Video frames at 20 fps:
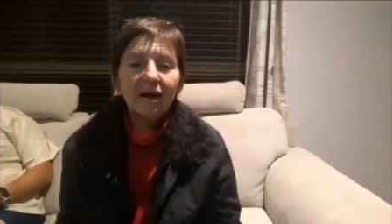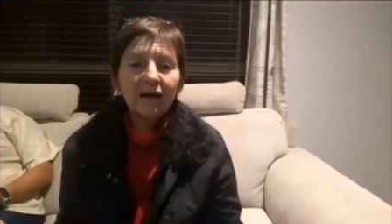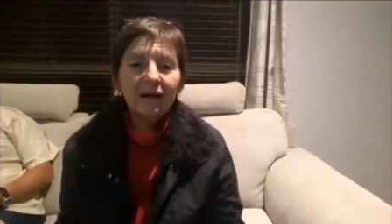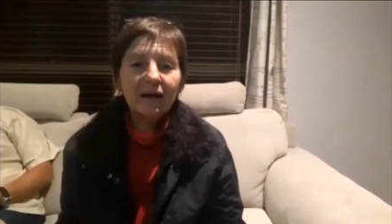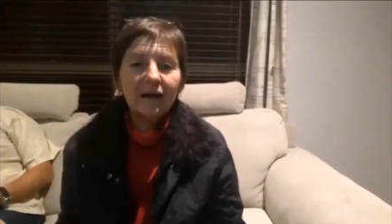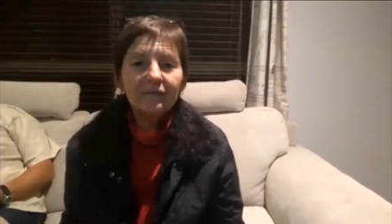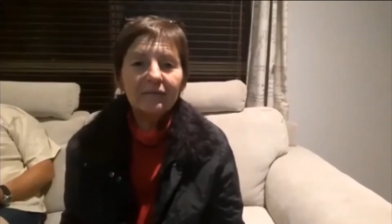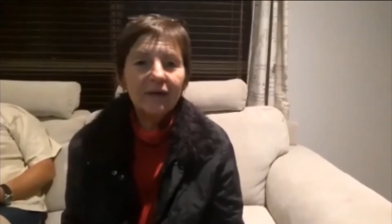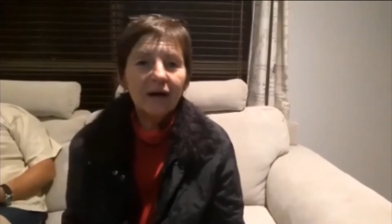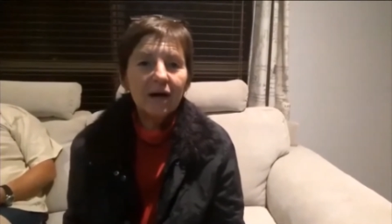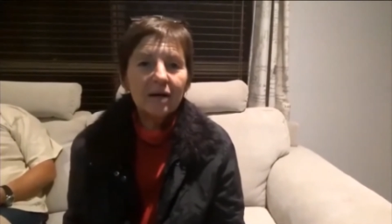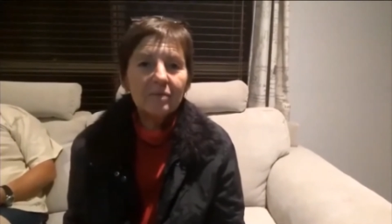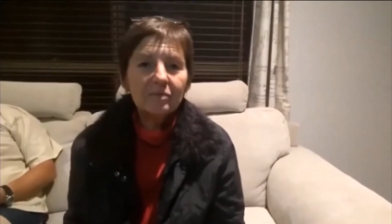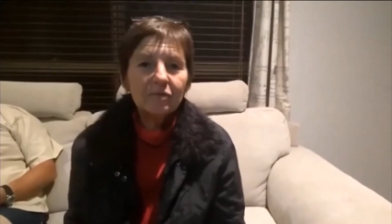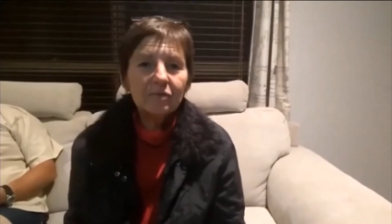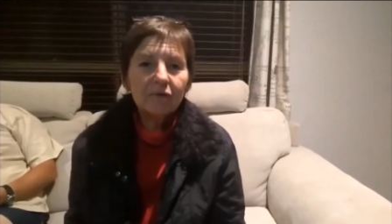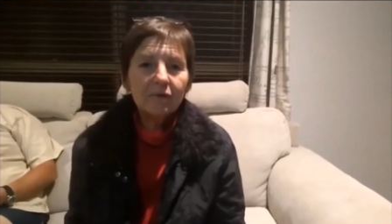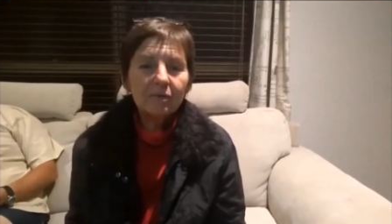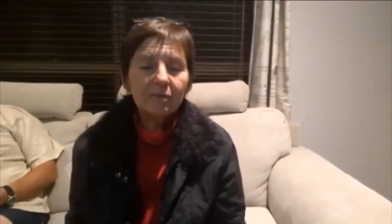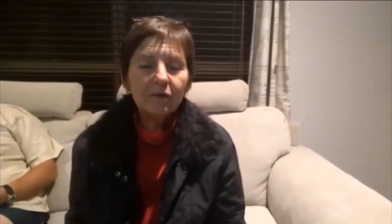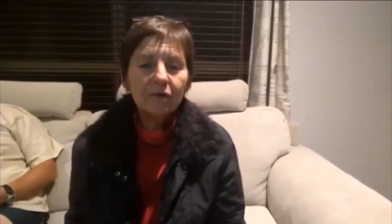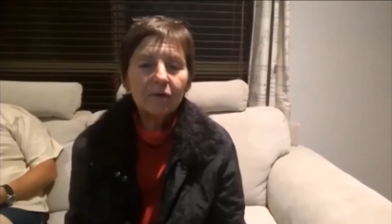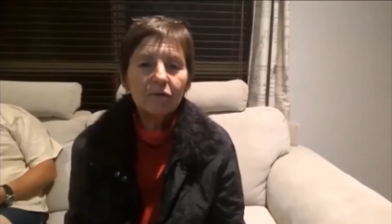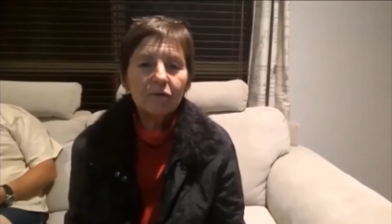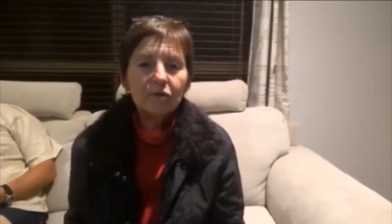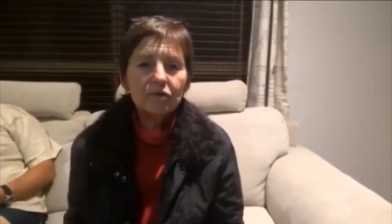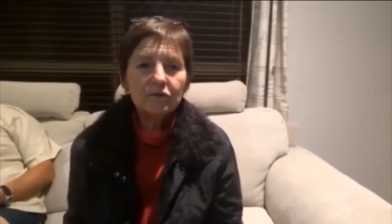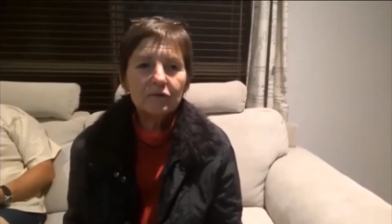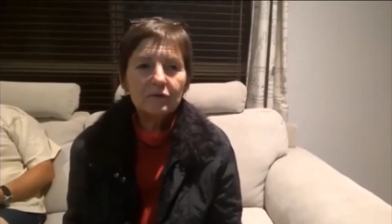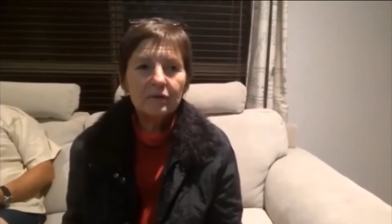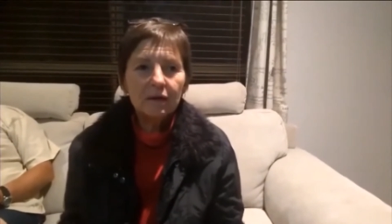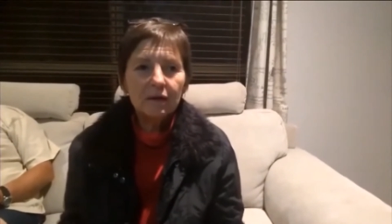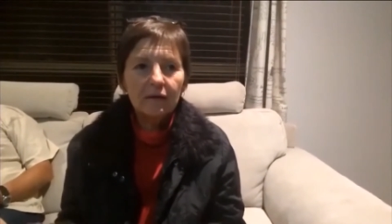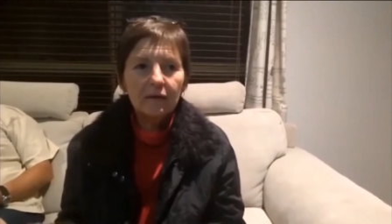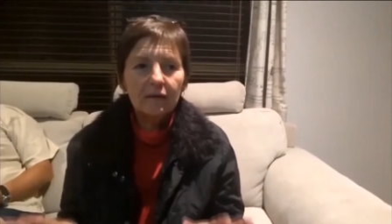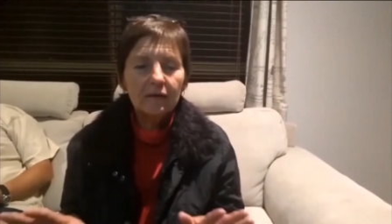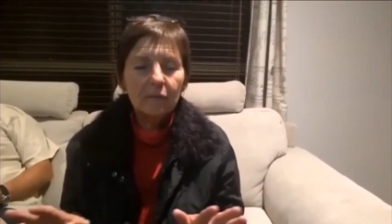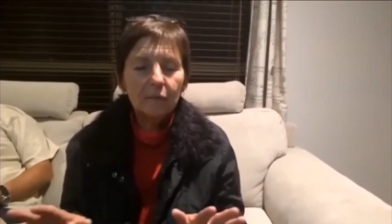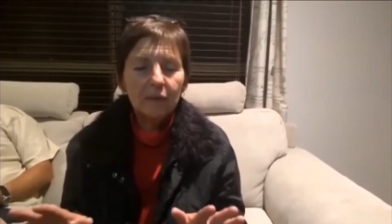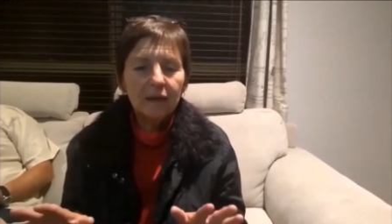I love home group because
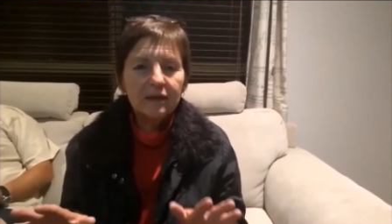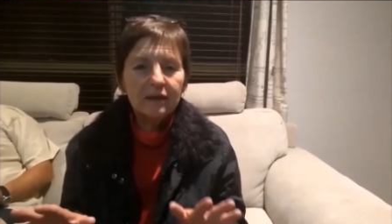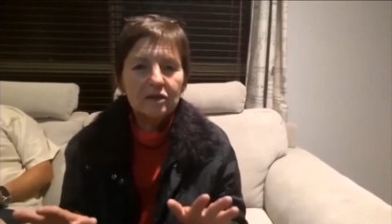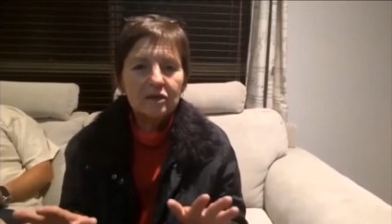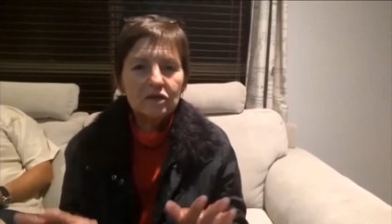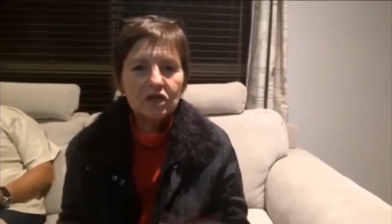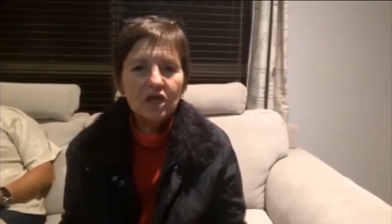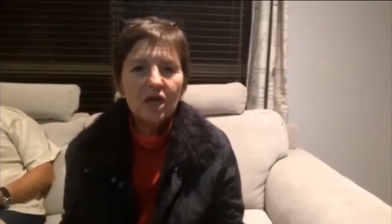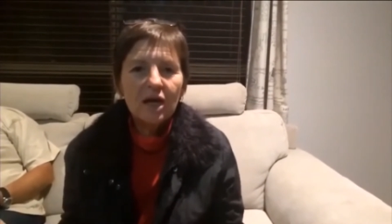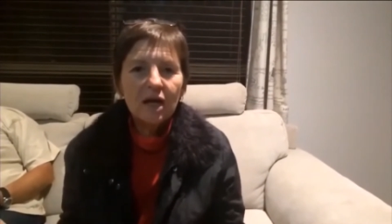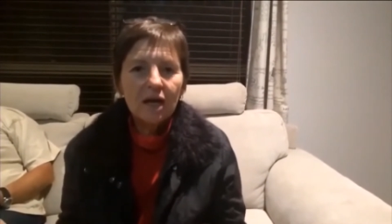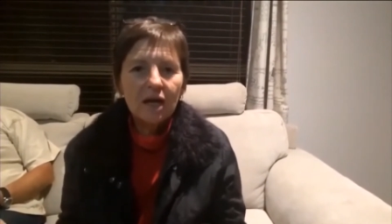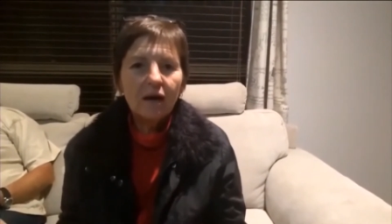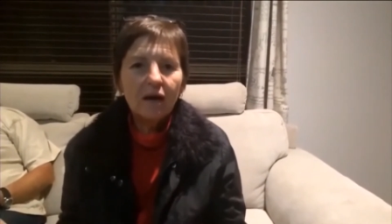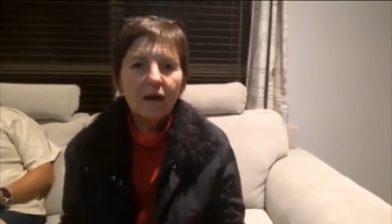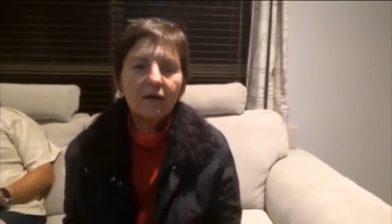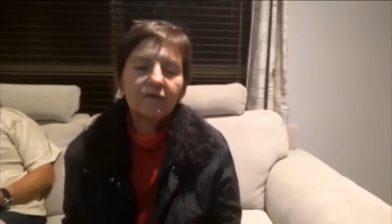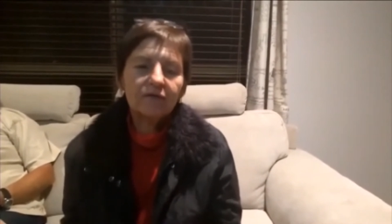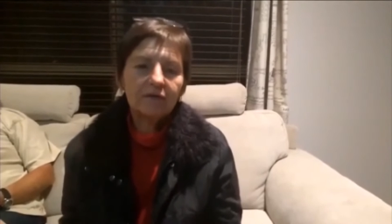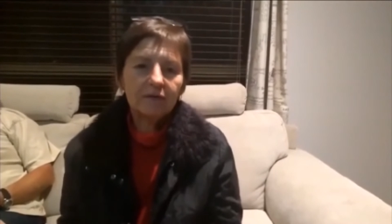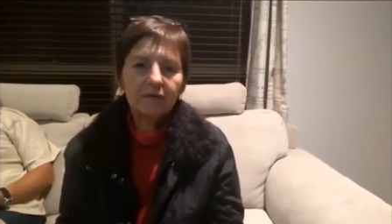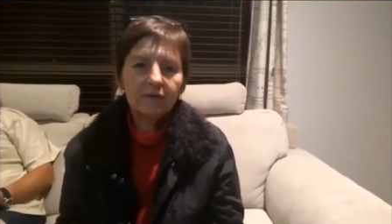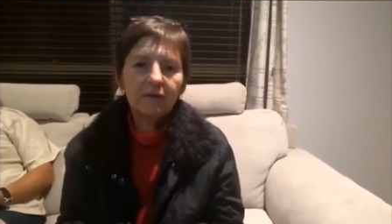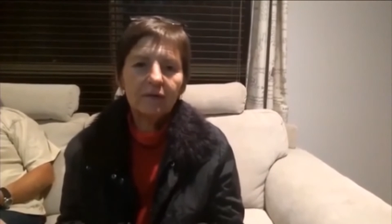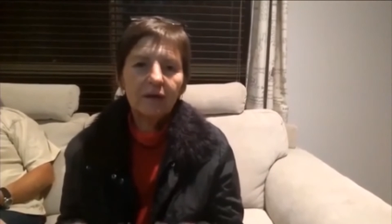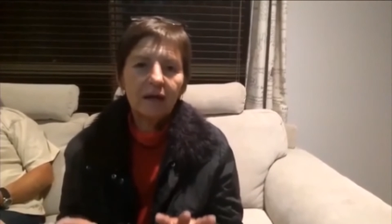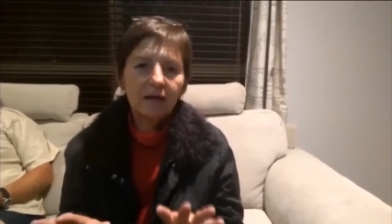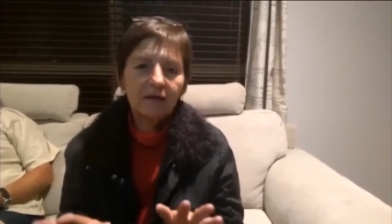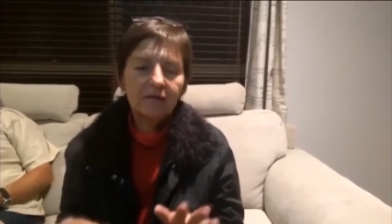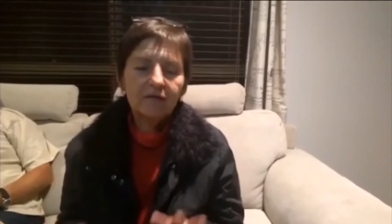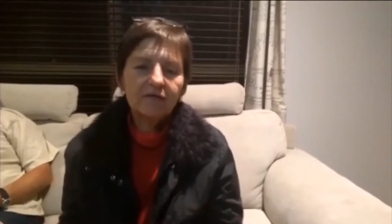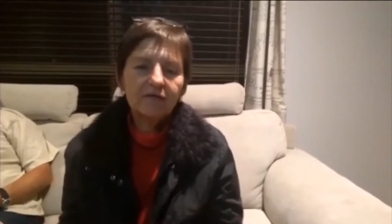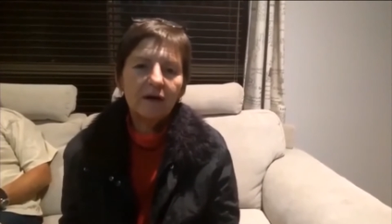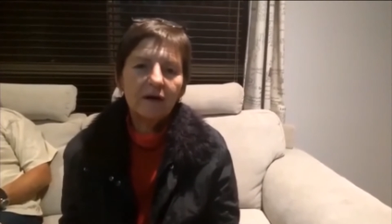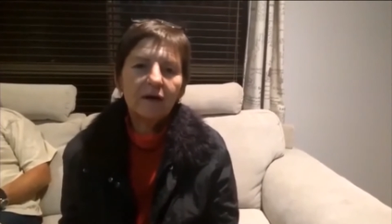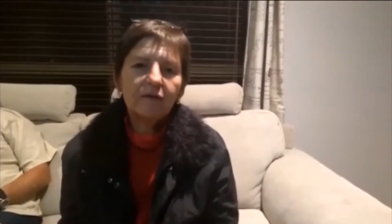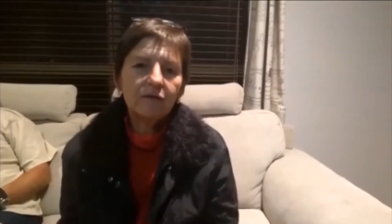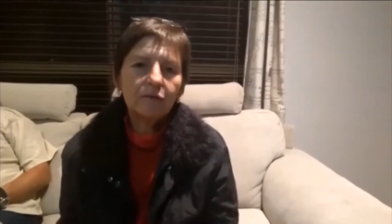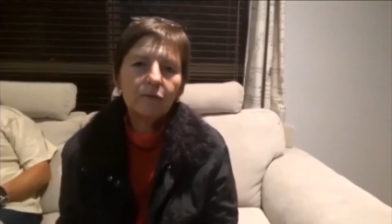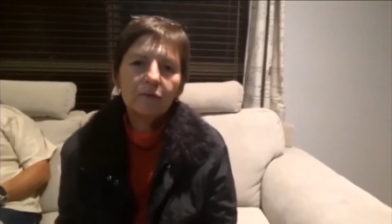we can share life and, and
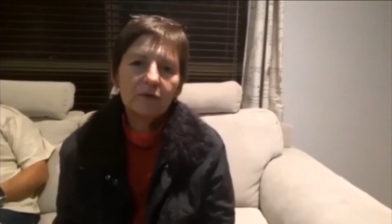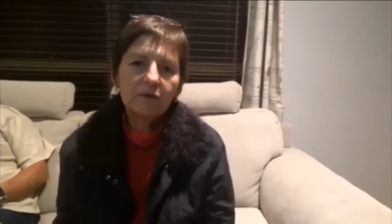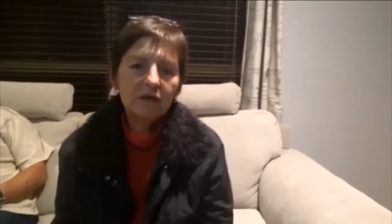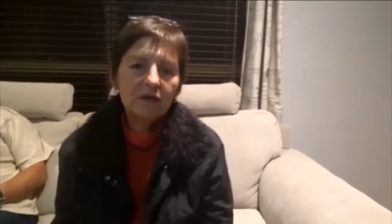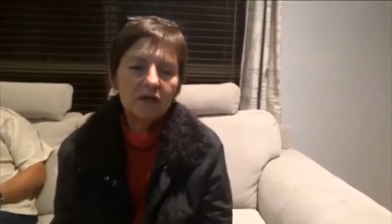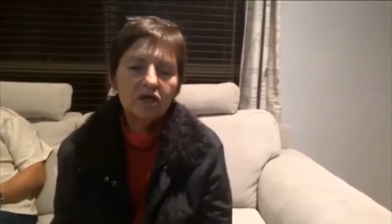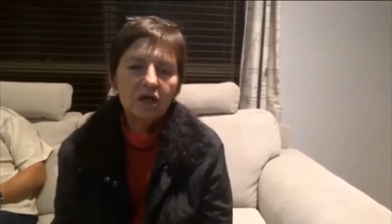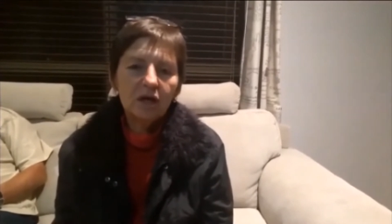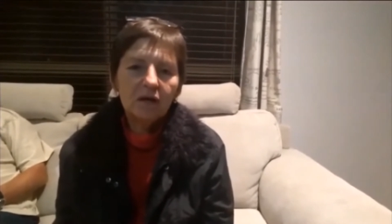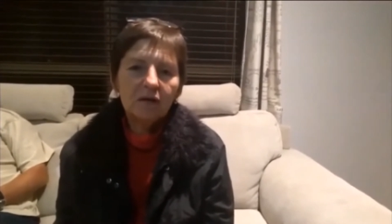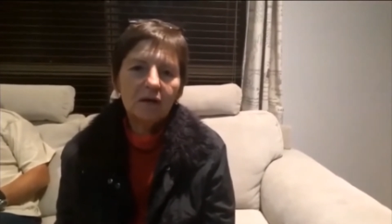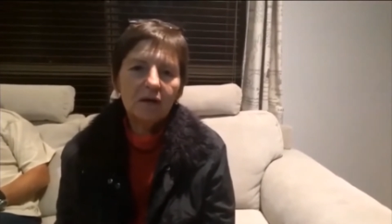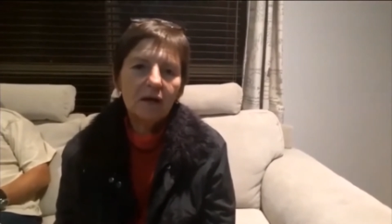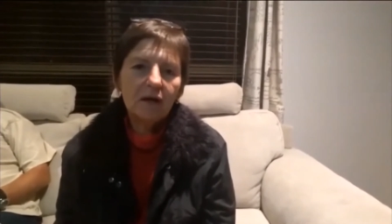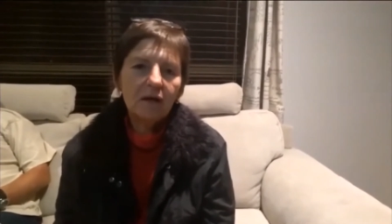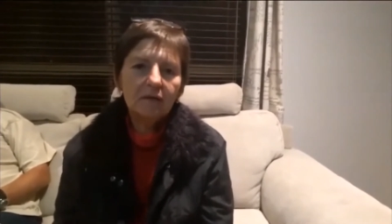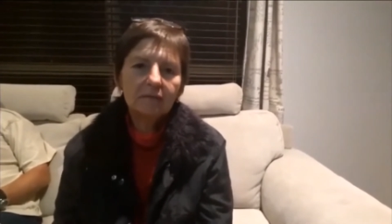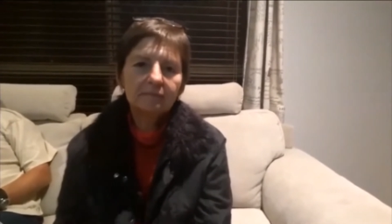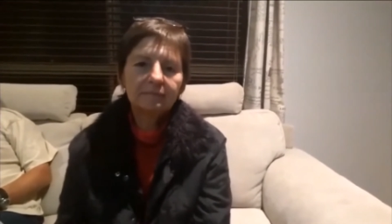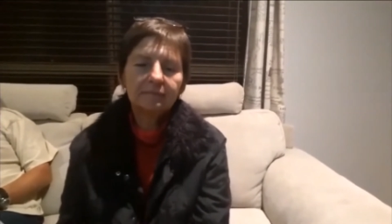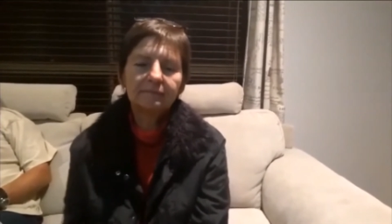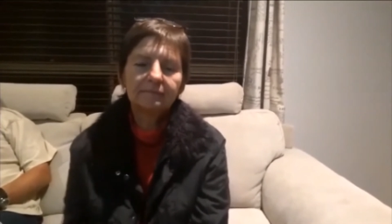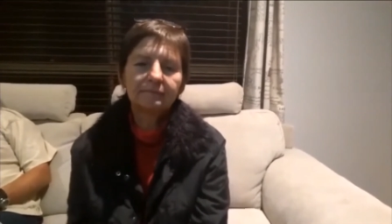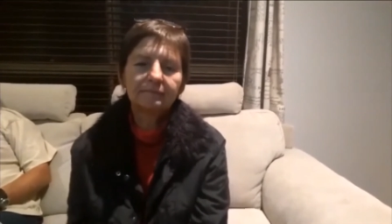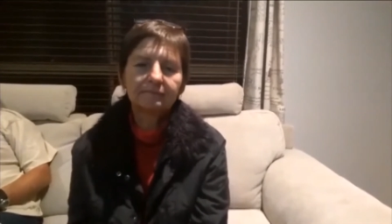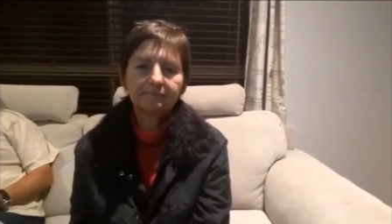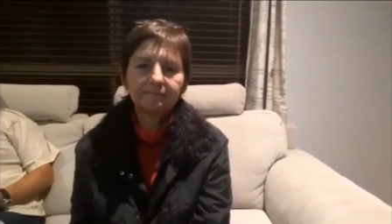faith with each other.